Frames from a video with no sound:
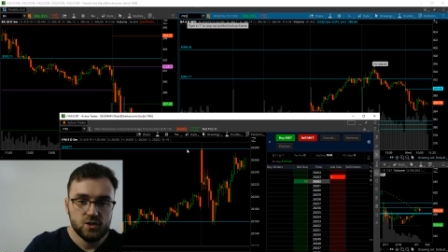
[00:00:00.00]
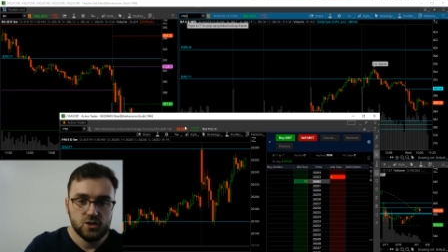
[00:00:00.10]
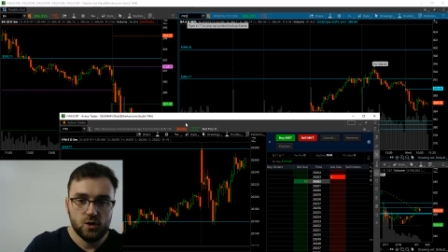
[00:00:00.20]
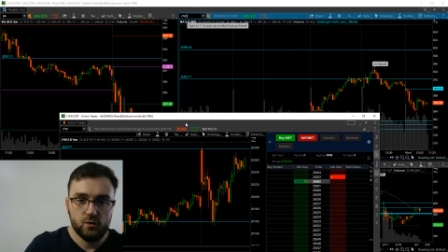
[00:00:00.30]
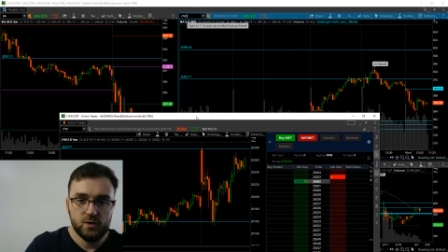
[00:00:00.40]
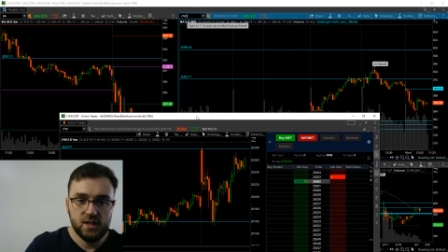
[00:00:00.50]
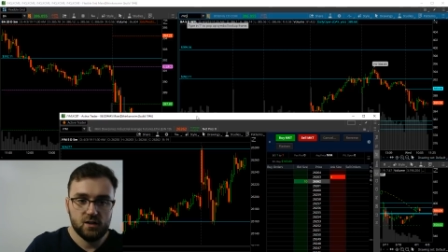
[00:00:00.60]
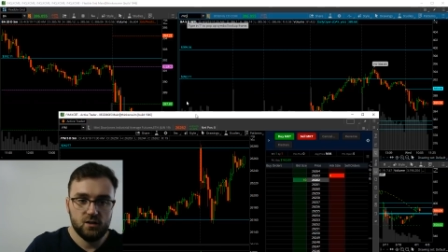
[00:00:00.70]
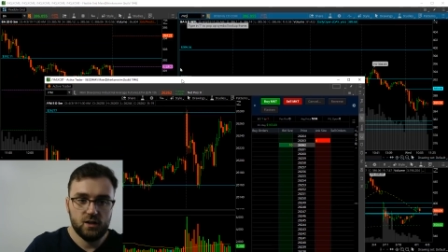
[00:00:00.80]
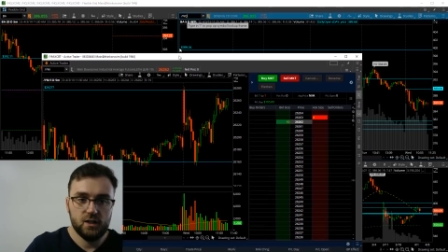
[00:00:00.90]
So if we
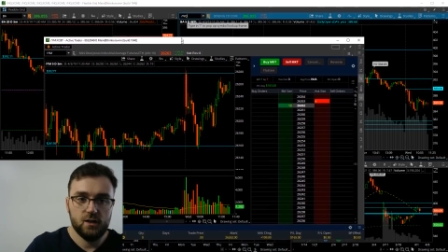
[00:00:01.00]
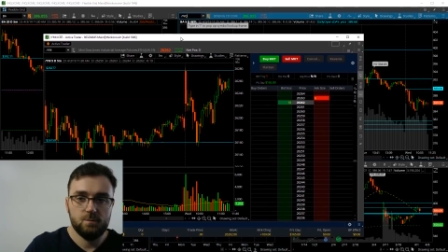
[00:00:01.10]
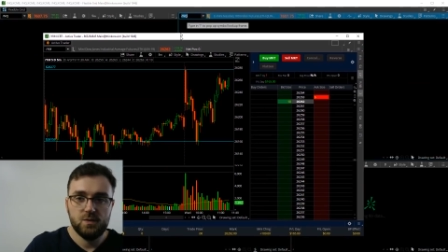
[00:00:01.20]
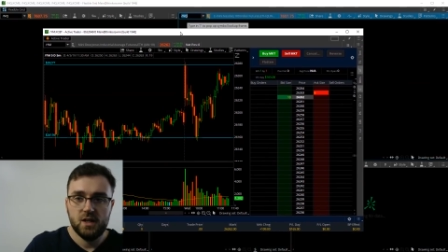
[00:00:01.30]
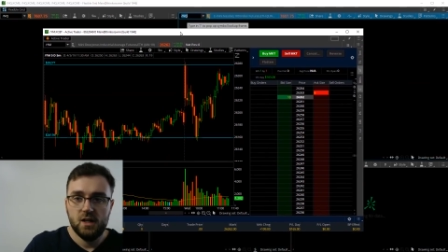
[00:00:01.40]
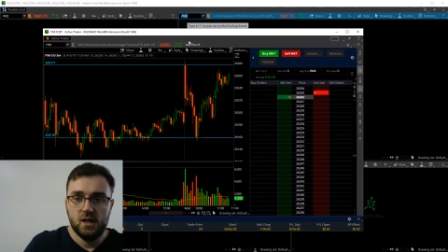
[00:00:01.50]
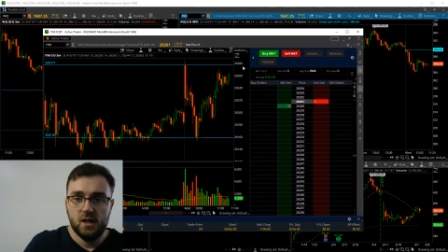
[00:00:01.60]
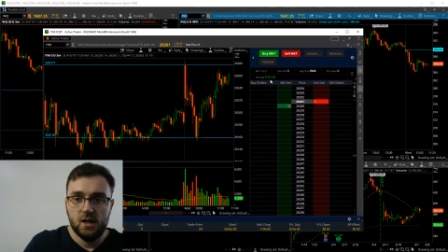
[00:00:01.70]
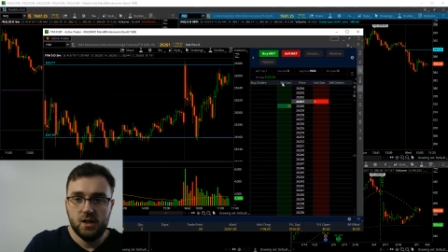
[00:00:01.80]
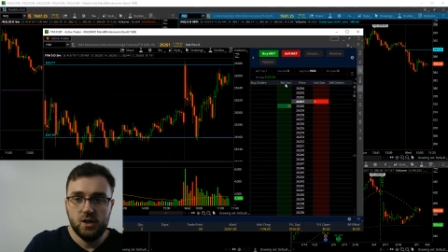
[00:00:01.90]
take a look here,
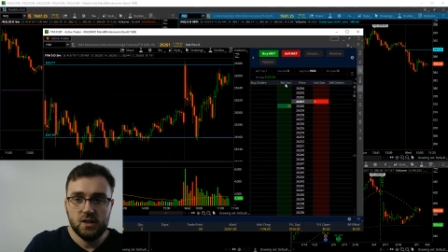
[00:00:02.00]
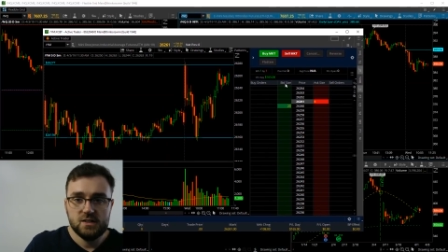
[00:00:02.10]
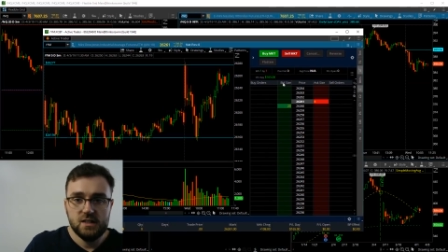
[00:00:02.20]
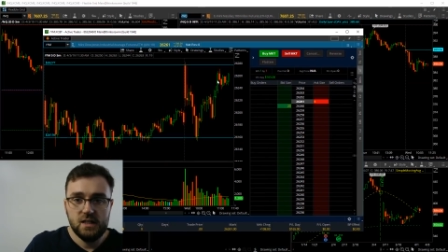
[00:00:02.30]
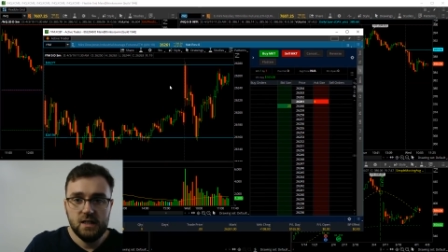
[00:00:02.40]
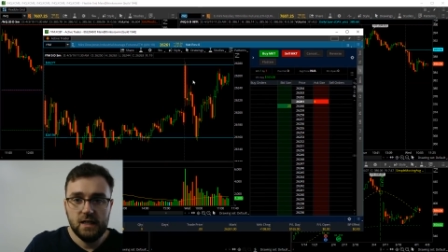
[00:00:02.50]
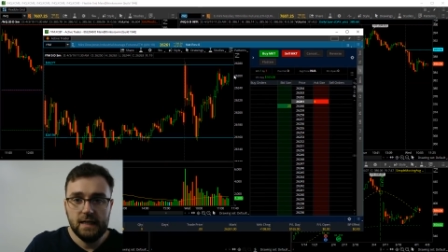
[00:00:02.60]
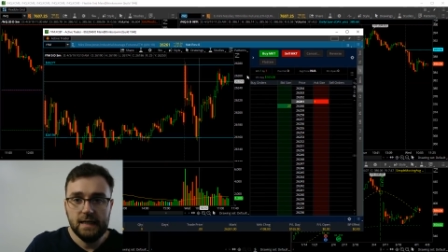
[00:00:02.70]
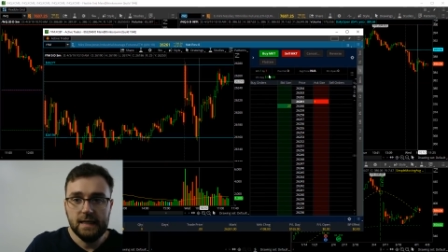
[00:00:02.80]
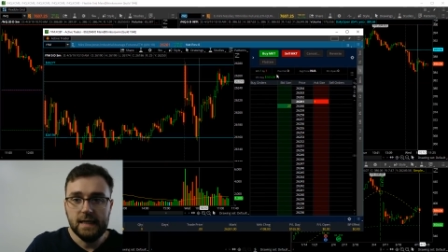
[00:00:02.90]
you can see
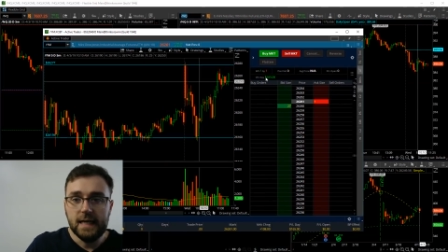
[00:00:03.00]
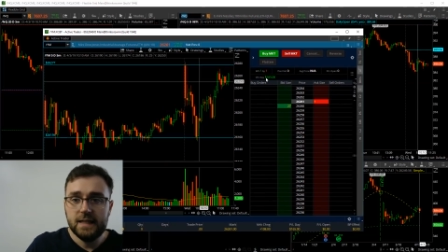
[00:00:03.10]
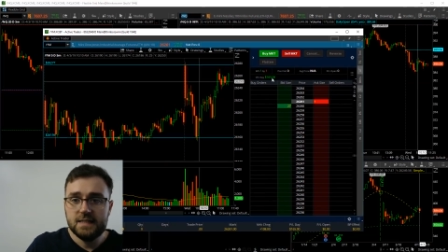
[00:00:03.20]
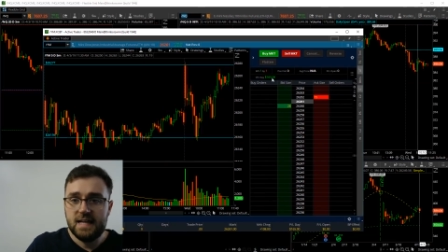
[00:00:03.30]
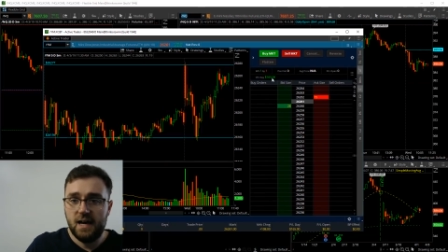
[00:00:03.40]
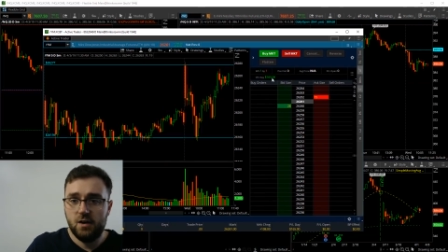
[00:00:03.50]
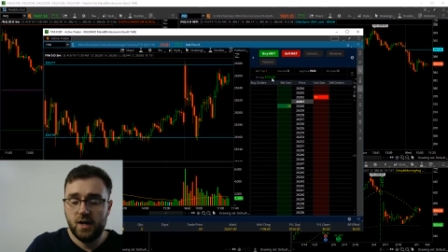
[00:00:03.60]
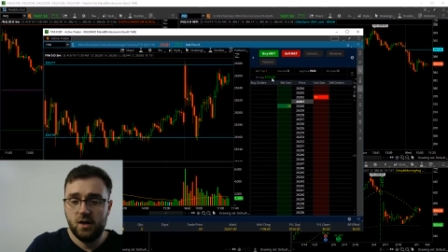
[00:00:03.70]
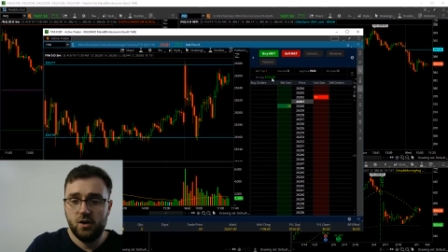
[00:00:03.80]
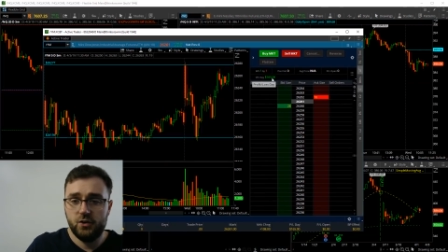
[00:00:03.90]
in the Dow,
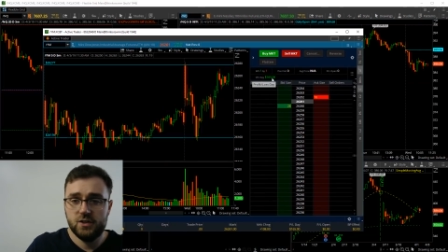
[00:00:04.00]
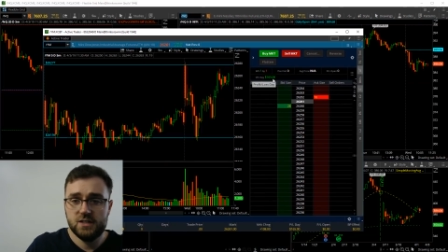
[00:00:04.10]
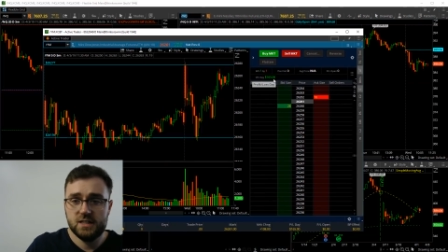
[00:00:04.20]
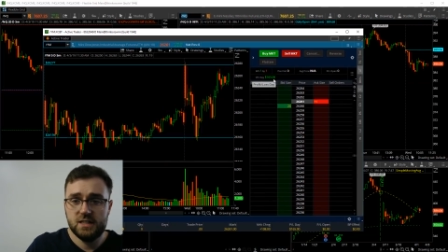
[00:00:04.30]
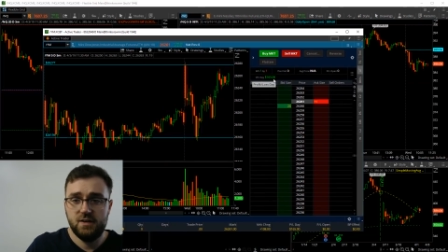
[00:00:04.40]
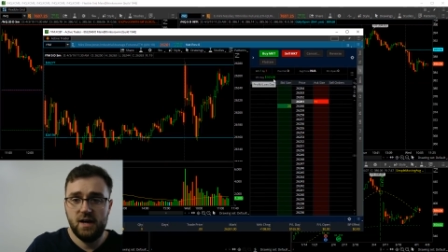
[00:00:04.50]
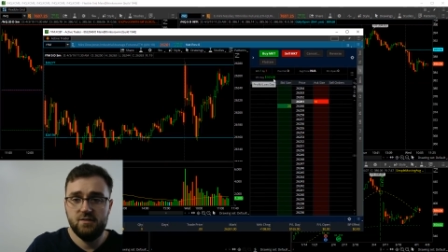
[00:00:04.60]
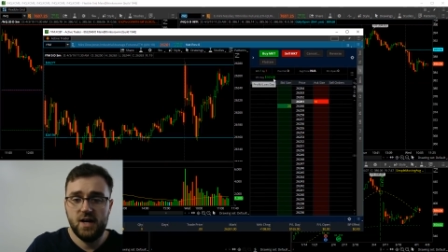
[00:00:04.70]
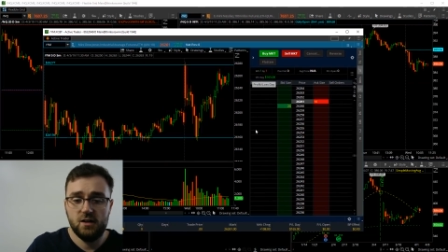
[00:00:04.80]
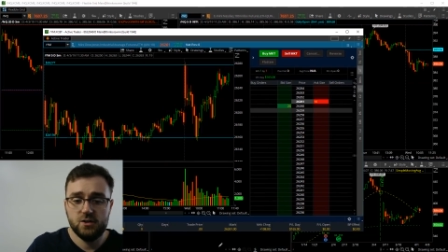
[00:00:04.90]
got
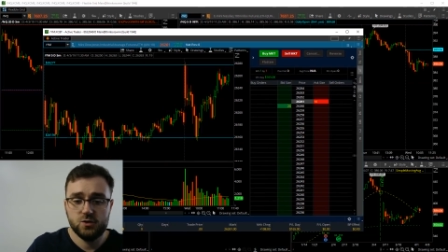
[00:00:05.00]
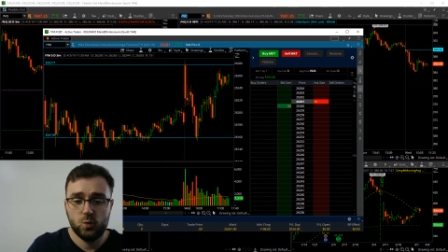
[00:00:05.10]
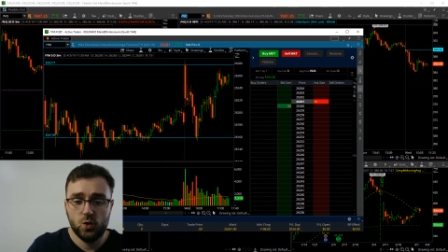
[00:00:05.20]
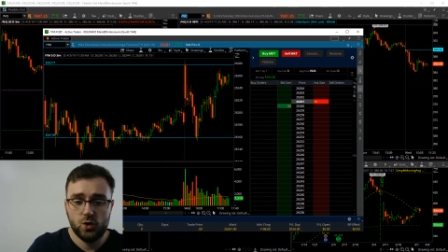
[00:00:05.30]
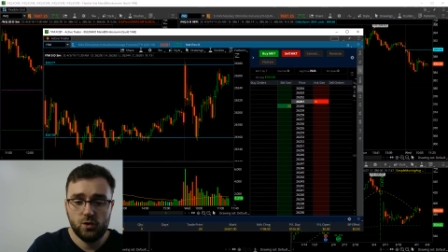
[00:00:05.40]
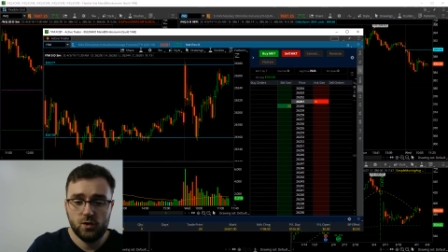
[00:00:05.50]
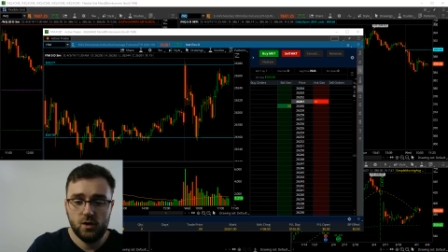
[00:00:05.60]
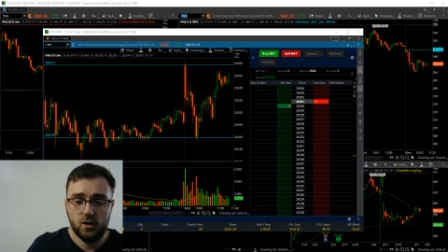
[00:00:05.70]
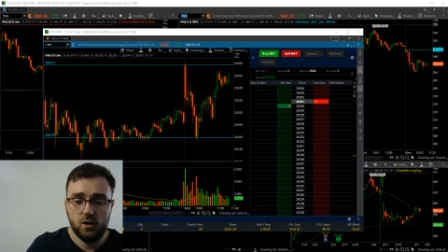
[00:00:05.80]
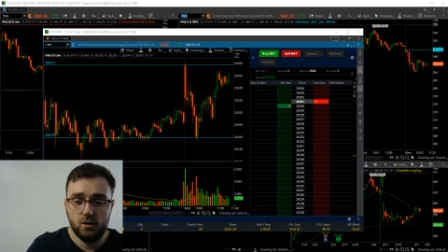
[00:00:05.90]
$165 worth
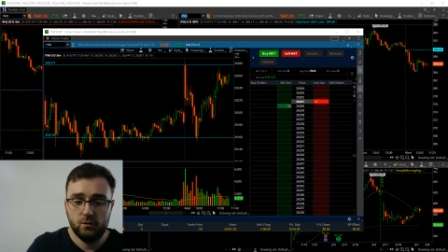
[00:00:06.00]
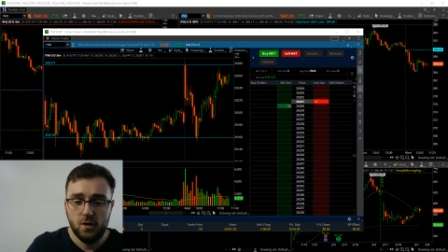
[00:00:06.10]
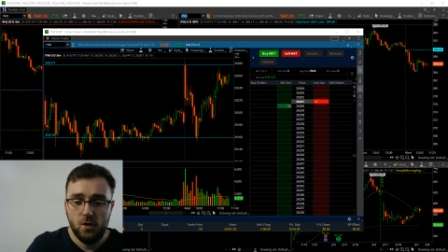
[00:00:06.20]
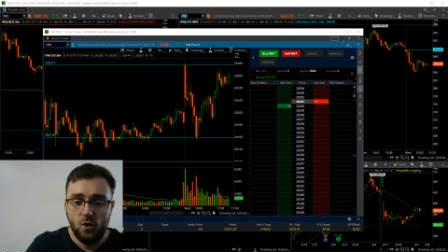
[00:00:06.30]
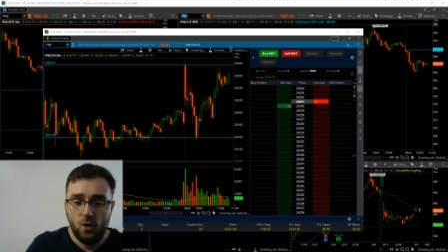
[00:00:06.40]
of